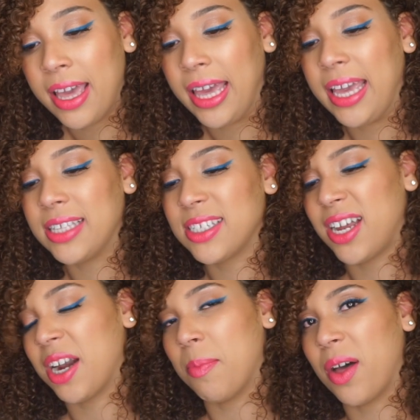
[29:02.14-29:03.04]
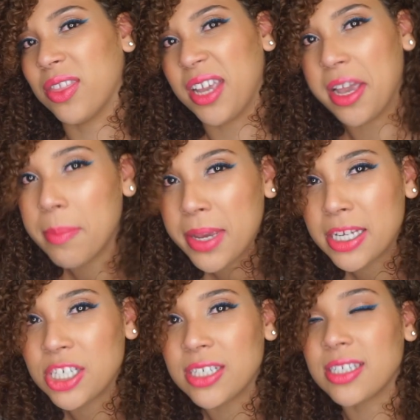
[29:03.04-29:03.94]
It's not about the
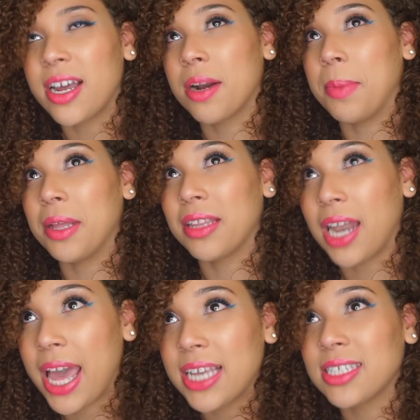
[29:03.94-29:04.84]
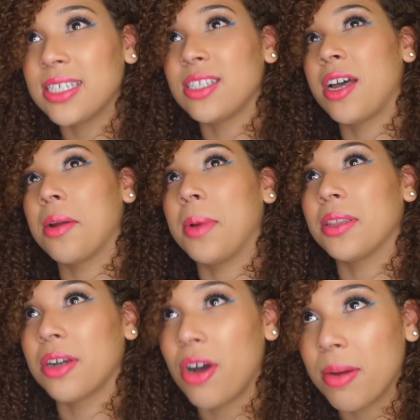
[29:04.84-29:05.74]
image. It's not about the likes. It's not about
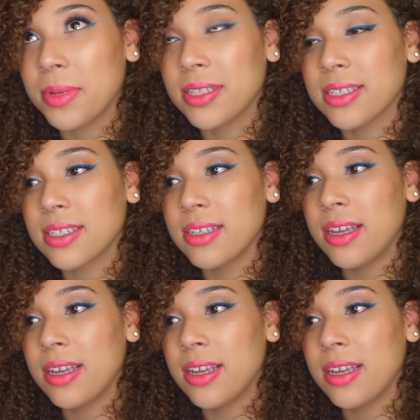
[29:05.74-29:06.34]
the comments.